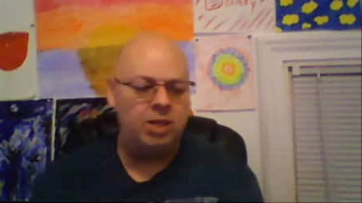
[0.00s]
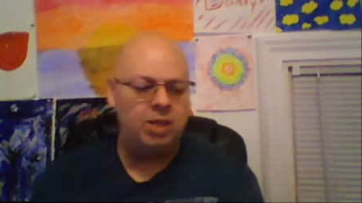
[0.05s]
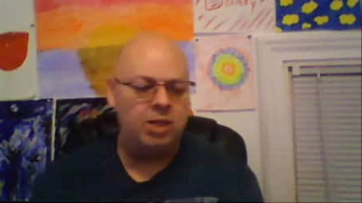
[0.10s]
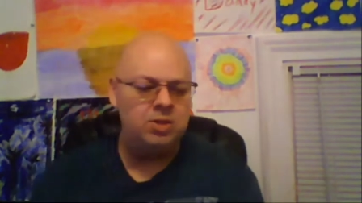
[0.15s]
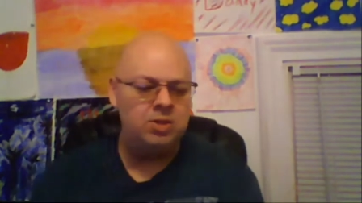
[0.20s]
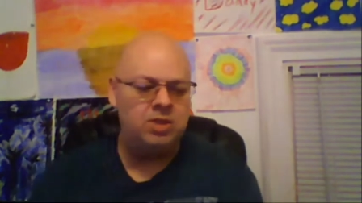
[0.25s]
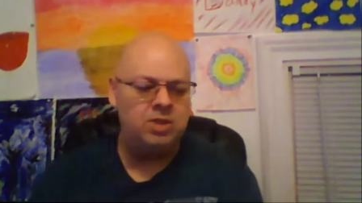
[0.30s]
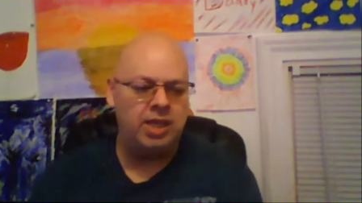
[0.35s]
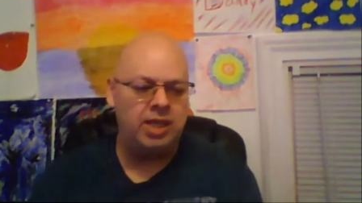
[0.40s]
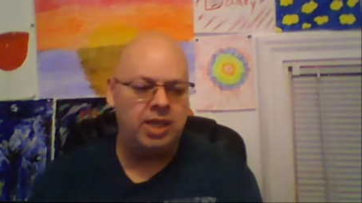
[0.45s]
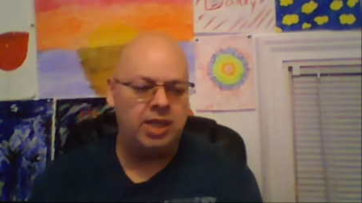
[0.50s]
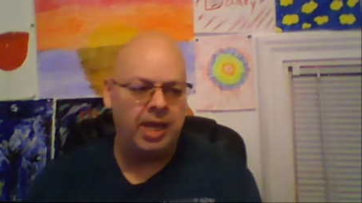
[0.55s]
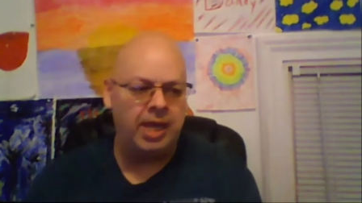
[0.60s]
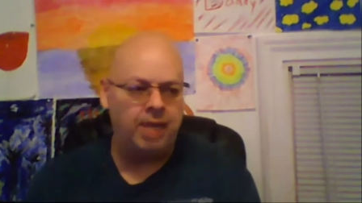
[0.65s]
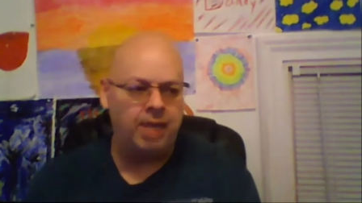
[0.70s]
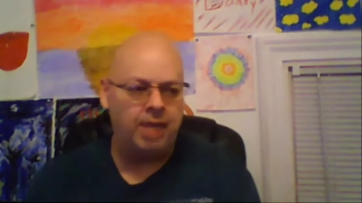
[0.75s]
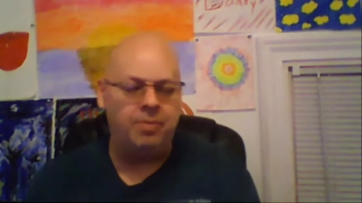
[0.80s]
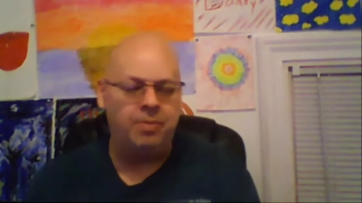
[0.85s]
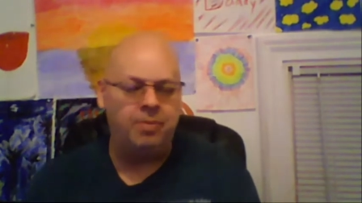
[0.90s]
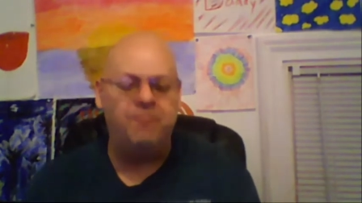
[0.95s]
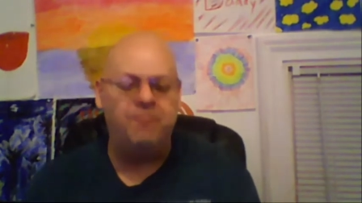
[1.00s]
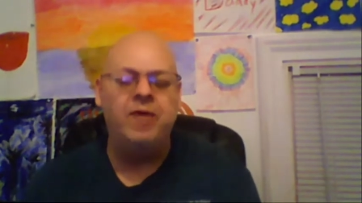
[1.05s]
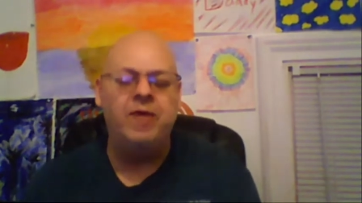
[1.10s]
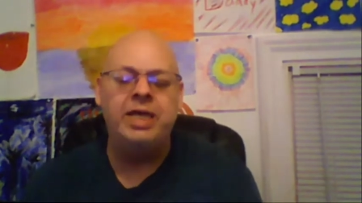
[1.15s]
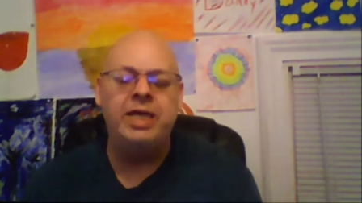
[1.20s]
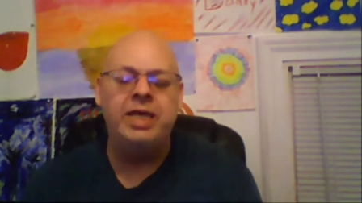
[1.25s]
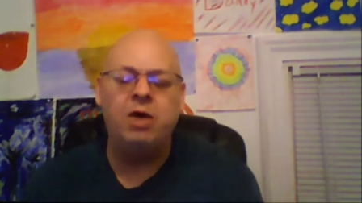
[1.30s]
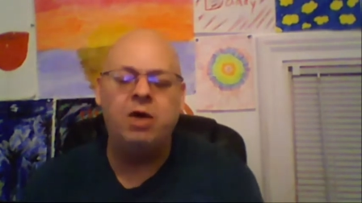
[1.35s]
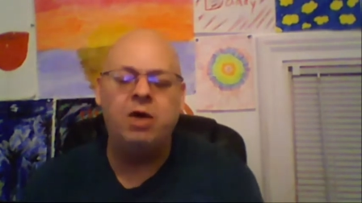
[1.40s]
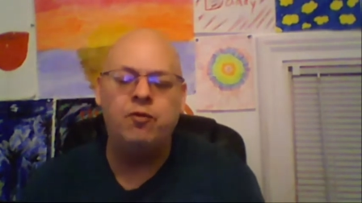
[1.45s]
say, hey, but
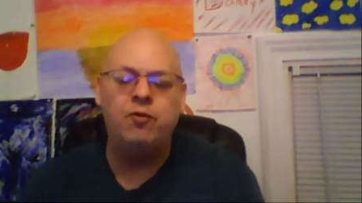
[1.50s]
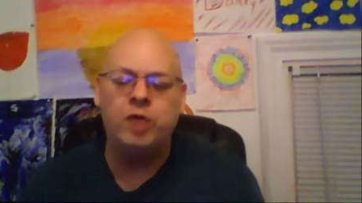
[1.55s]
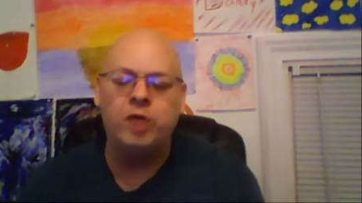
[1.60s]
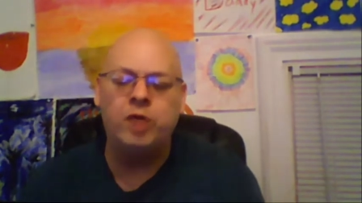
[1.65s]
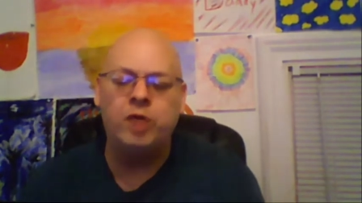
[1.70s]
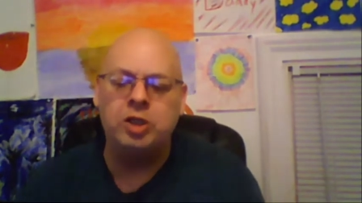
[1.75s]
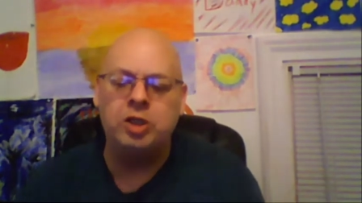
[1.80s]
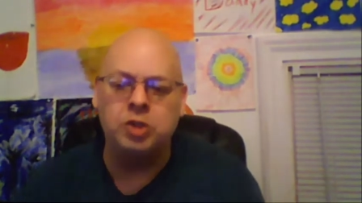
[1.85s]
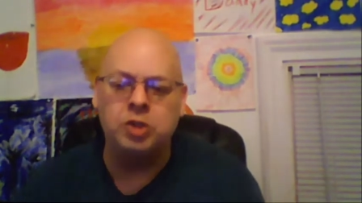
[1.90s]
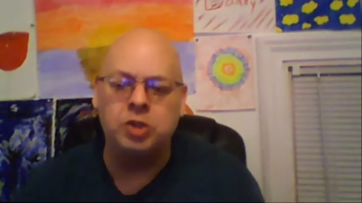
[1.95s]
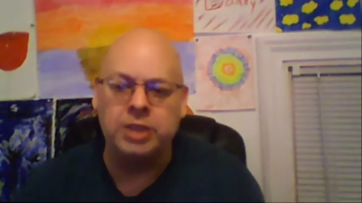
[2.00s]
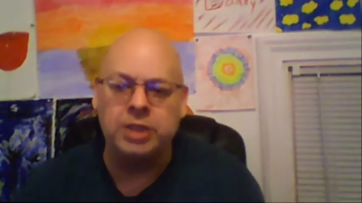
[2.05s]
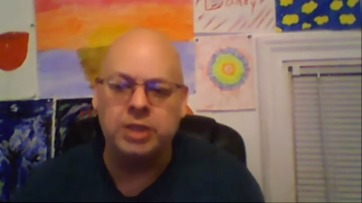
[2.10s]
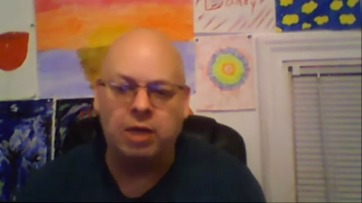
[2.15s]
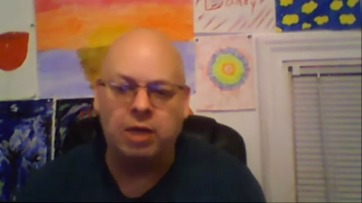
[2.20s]
find out for yourself.